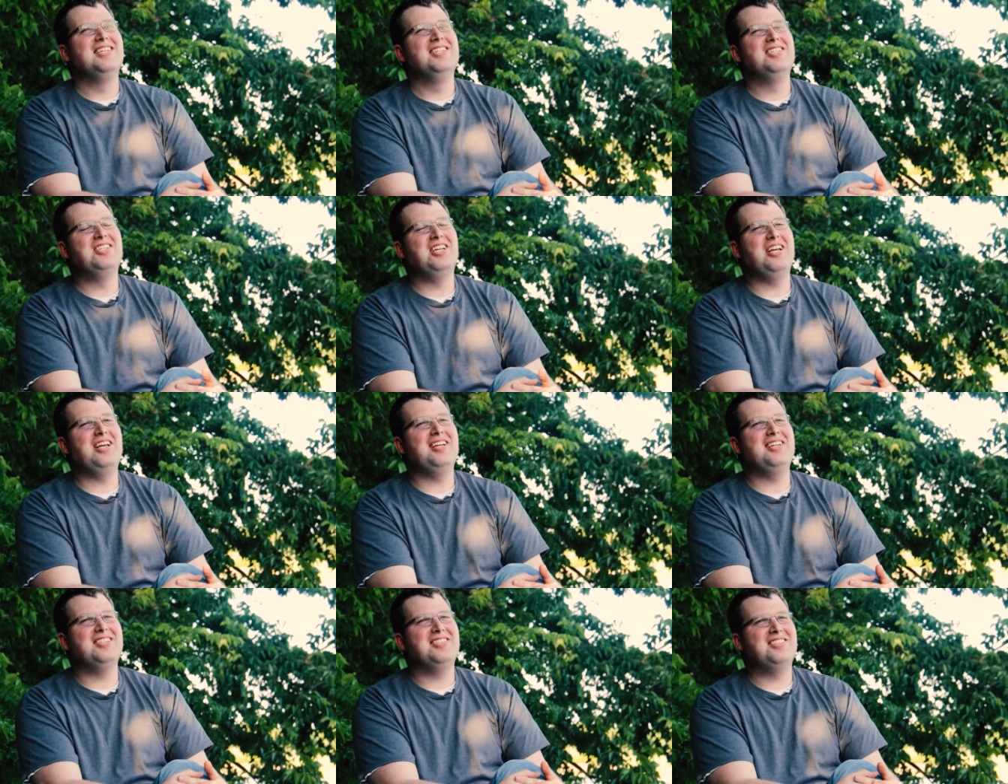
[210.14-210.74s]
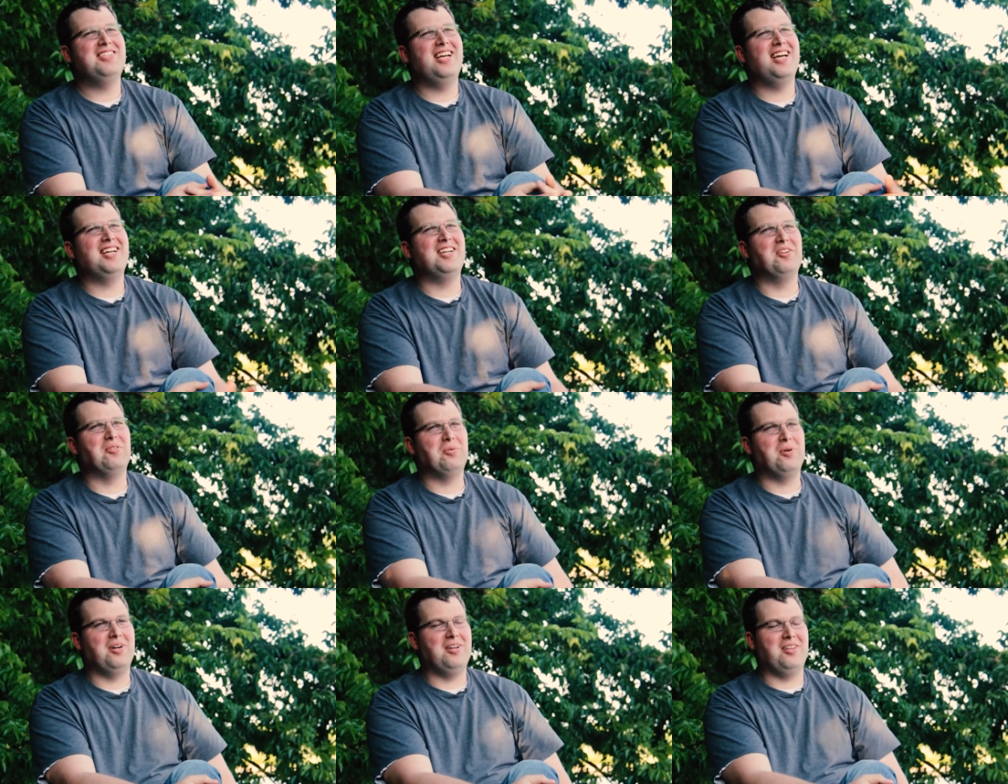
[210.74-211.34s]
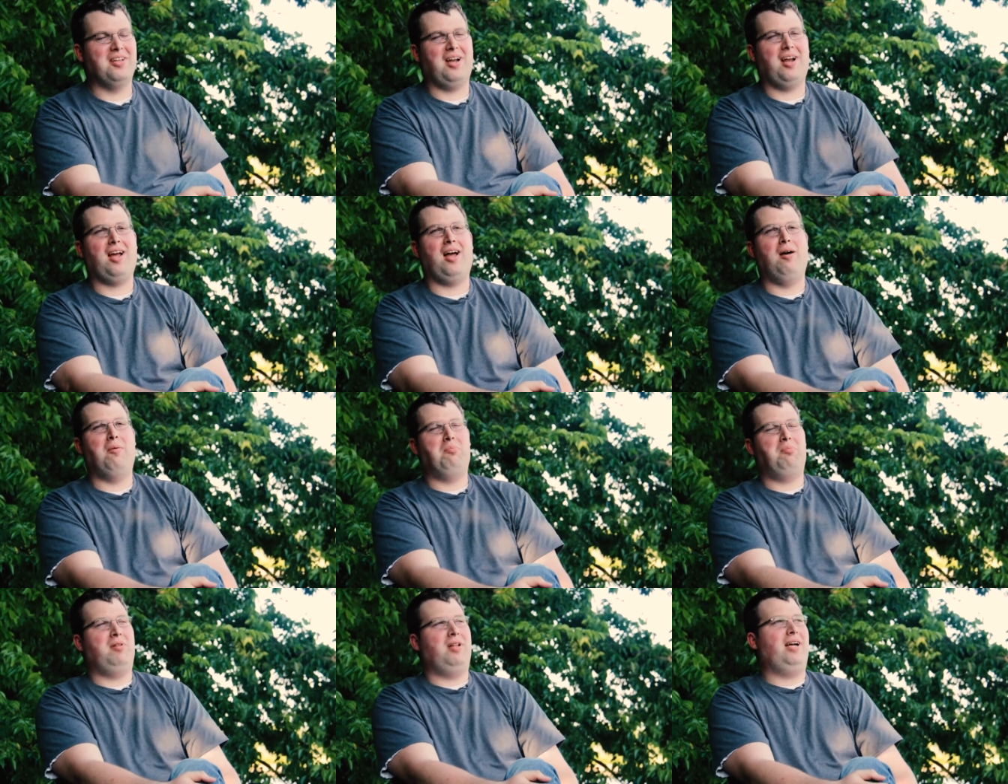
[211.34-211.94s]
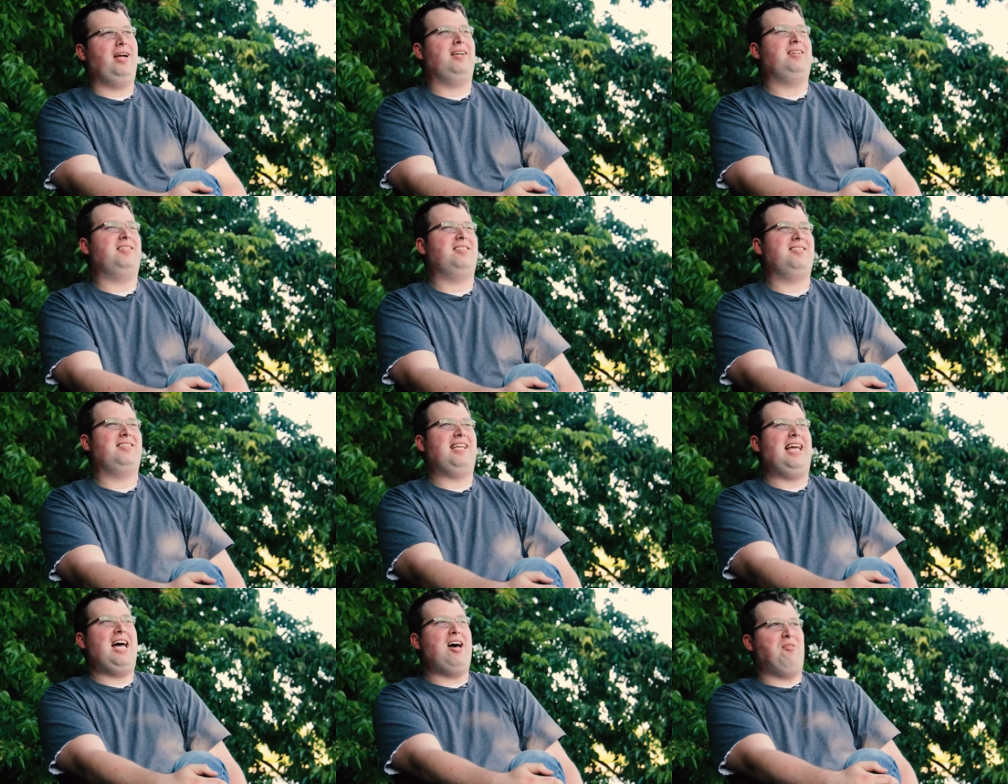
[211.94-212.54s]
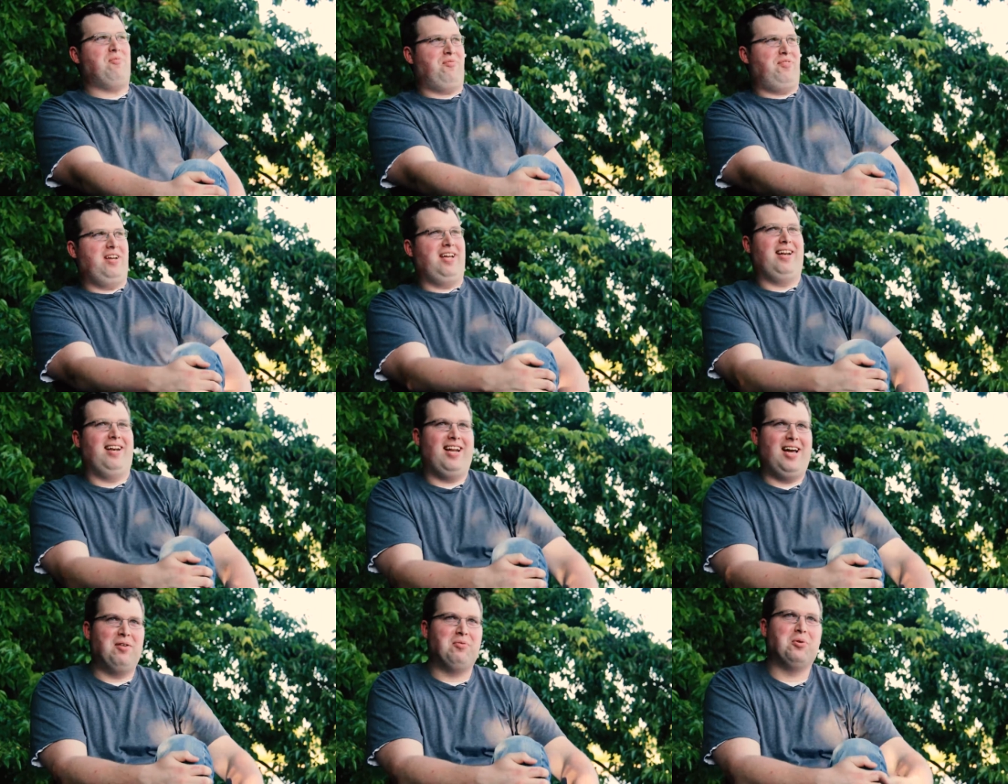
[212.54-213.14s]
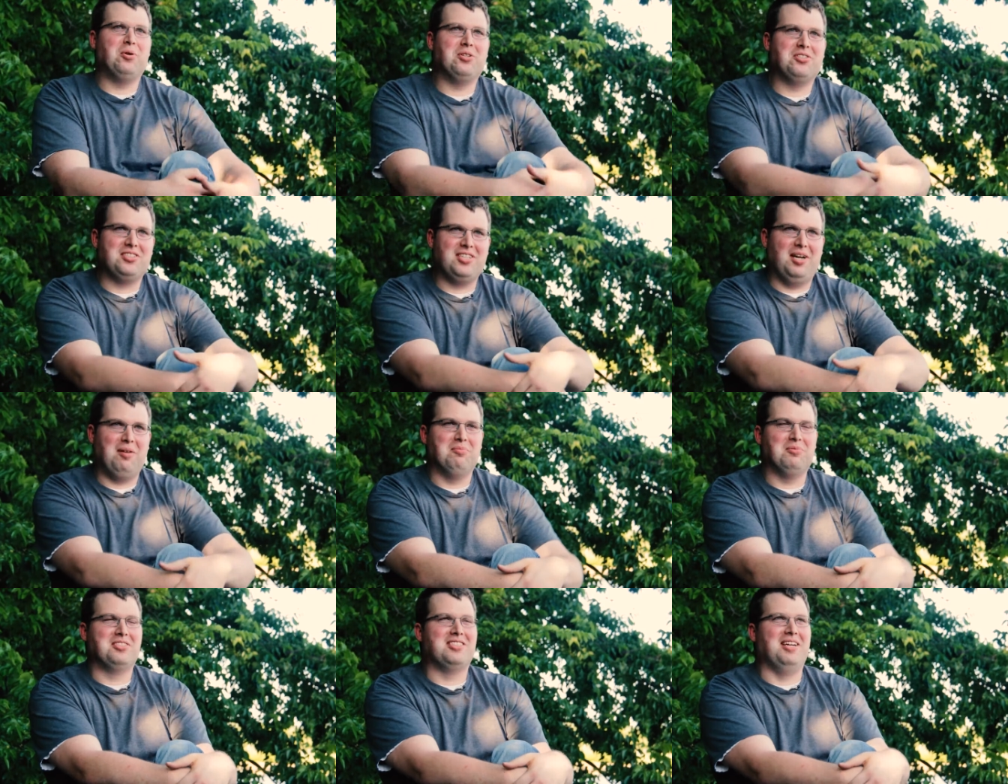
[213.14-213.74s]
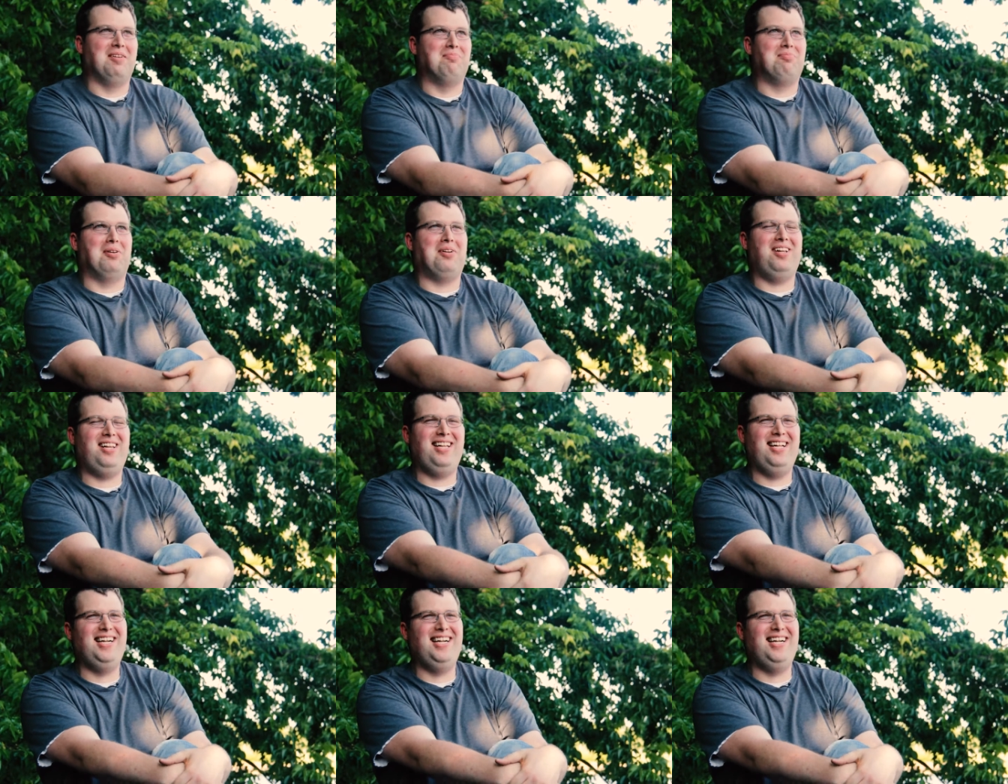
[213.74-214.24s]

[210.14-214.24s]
She had to wear the complex outfit, and I wore something simple.